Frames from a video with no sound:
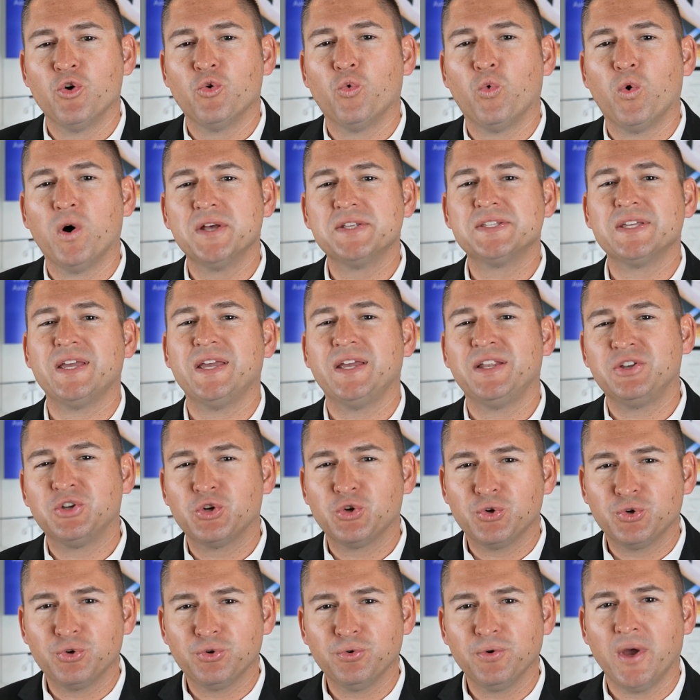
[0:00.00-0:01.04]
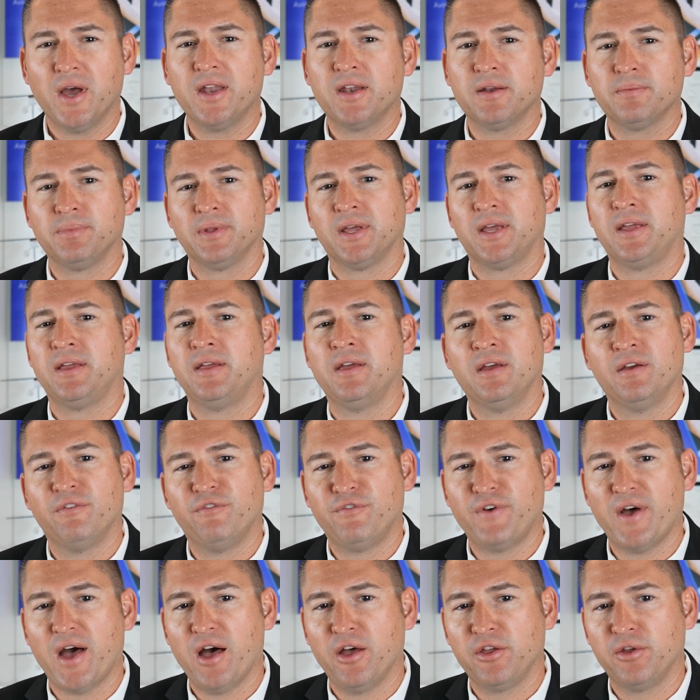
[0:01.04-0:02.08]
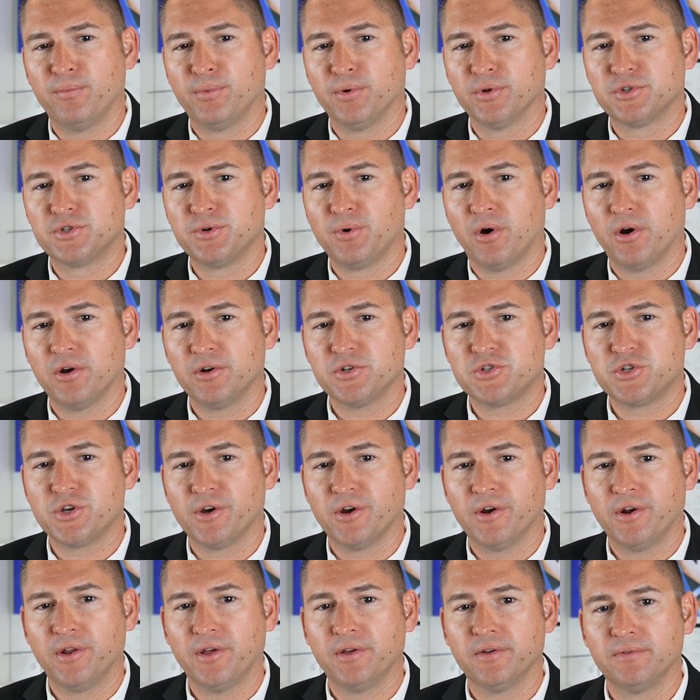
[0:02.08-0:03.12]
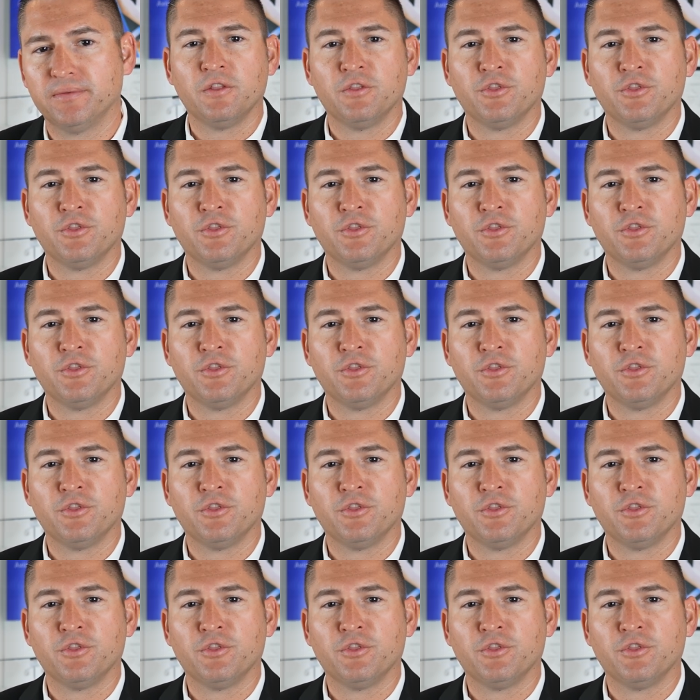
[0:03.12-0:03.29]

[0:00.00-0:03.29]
was incredibly valuable to our insured.